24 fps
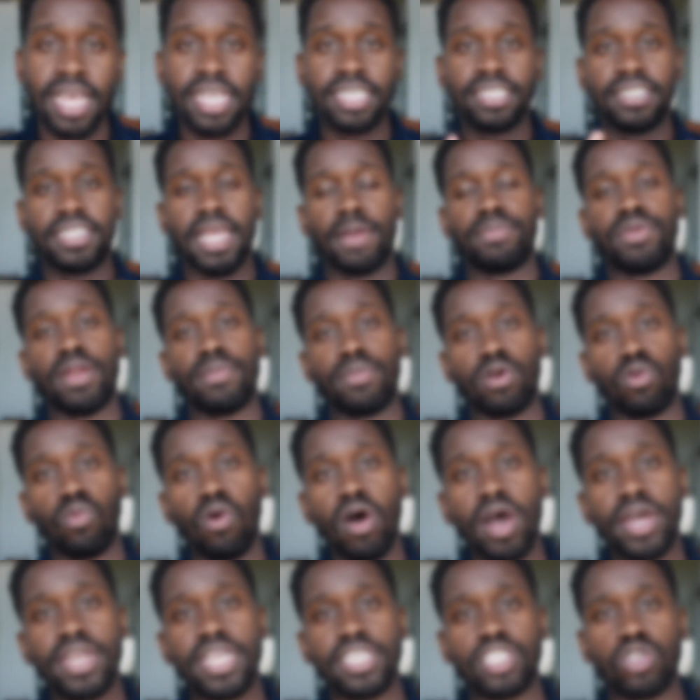Step number
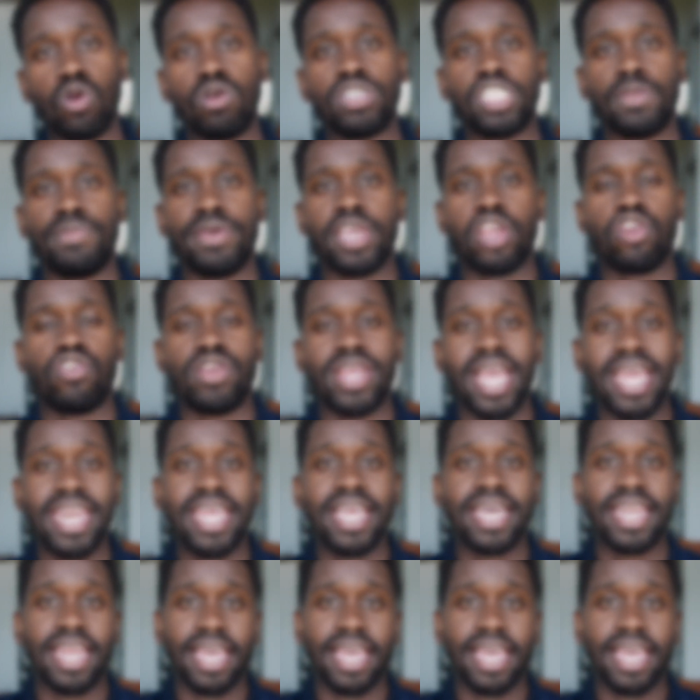one is going to be creating